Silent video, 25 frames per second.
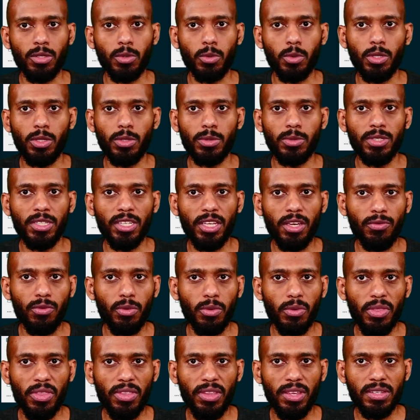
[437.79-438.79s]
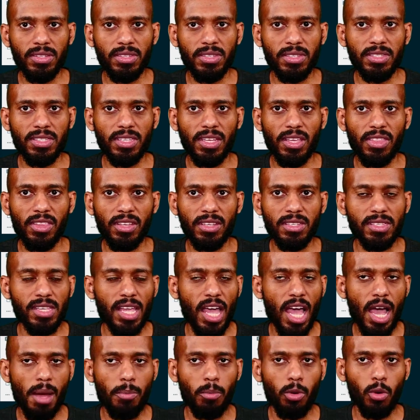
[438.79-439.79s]
It will give you this
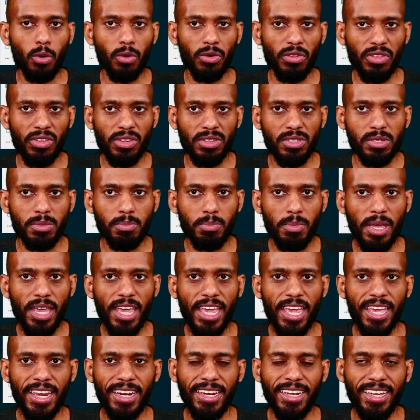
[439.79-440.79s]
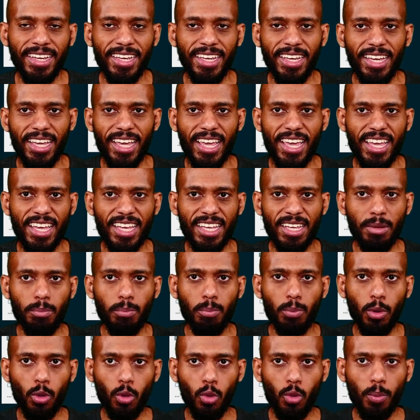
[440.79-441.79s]
app, or this main
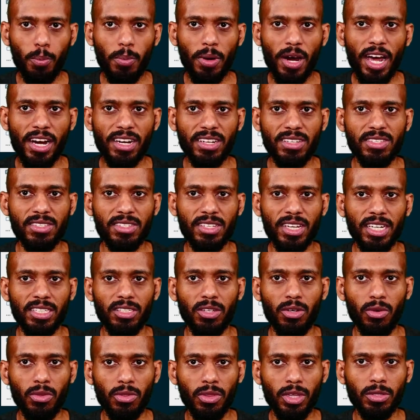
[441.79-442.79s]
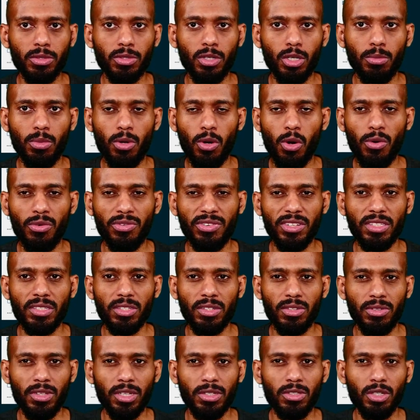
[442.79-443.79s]
blue bar inside on the top of it.
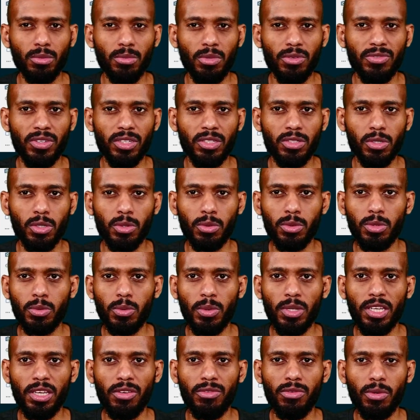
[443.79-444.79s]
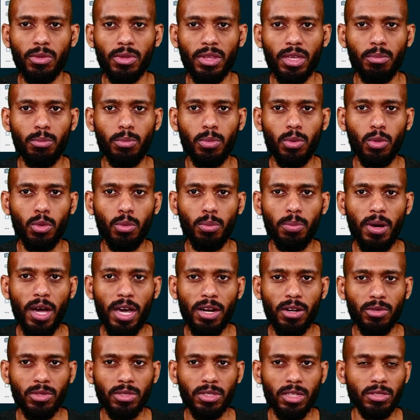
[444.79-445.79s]
So it will give you the blue bar
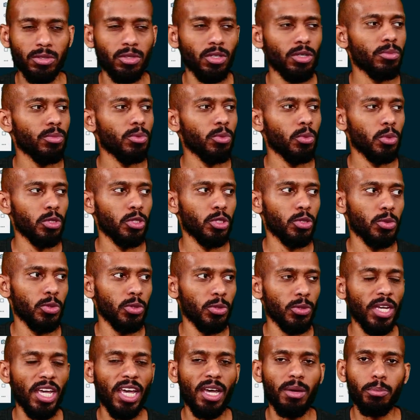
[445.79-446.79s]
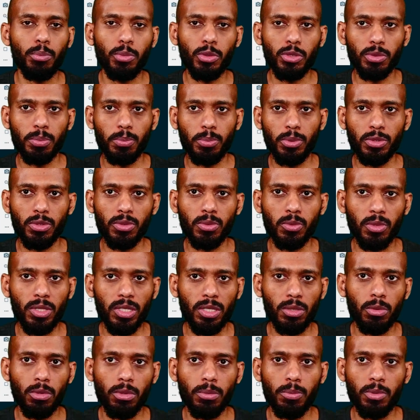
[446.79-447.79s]
on the top, which you can put button here.
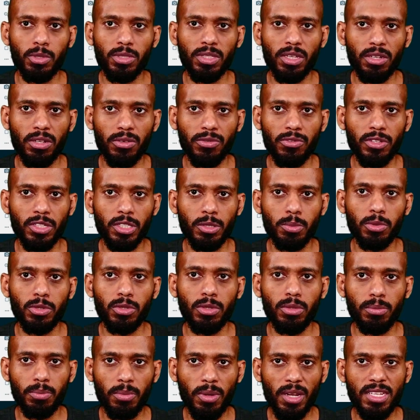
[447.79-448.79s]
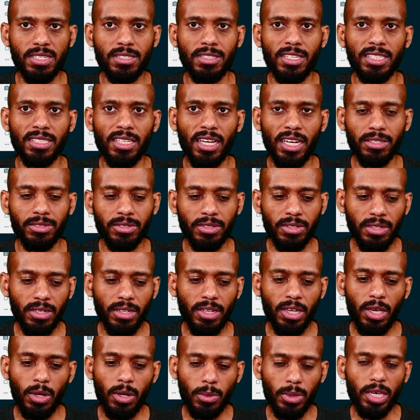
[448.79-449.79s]
We put a refresh button plus the title.
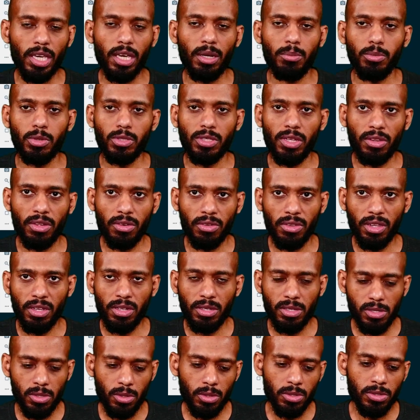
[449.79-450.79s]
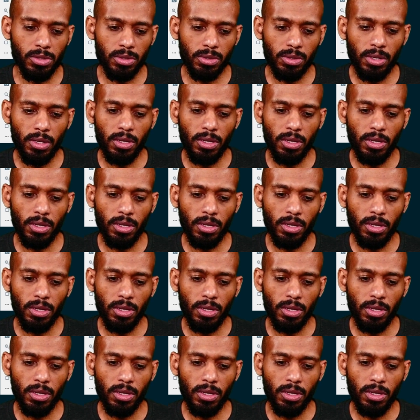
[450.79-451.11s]
We can put other things also.